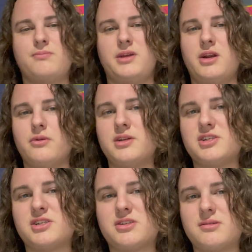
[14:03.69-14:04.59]
You know, this
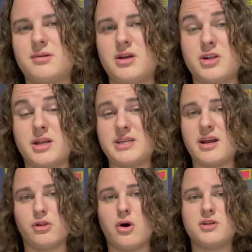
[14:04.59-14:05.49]
is gonna take
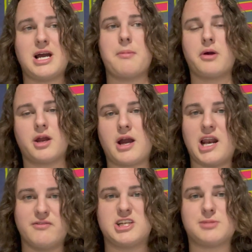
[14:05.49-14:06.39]
a long time. I'm gonna kind
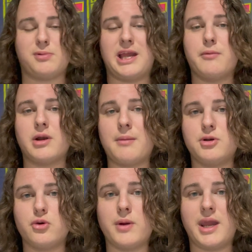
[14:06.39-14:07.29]
of explain what I'm
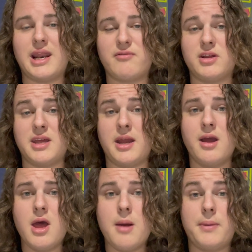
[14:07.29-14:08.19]
doing and everything,
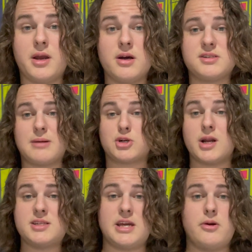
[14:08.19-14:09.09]
because I'm
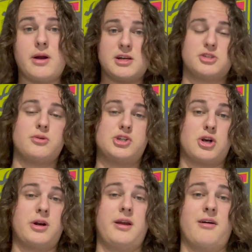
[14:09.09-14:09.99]
trying to take you guys through a
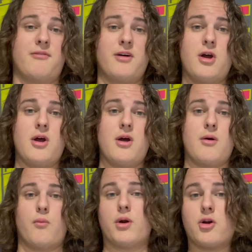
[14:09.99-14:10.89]
journey of
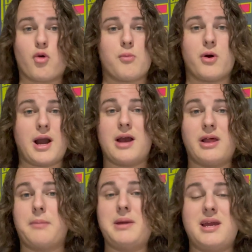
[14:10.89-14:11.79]
what a normal guy
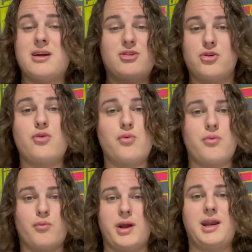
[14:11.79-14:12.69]
like me can do
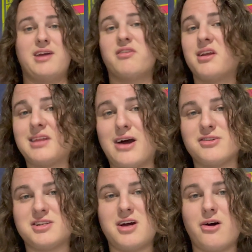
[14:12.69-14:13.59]
when given
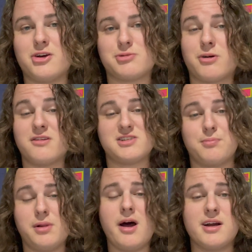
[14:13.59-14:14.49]
$1,000 worth of
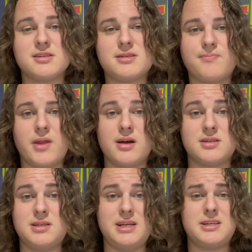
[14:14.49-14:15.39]
supplies
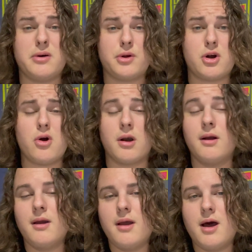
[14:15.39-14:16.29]
to detail their car.
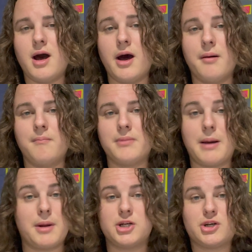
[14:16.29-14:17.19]

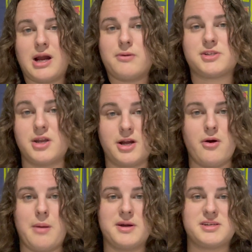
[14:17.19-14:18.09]
I'm not sure how it's gonna go.
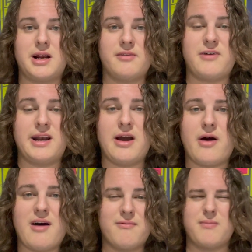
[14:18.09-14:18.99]
I'm excited to find
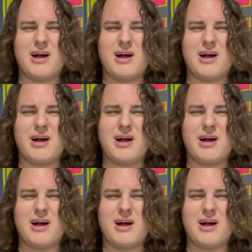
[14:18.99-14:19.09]
out.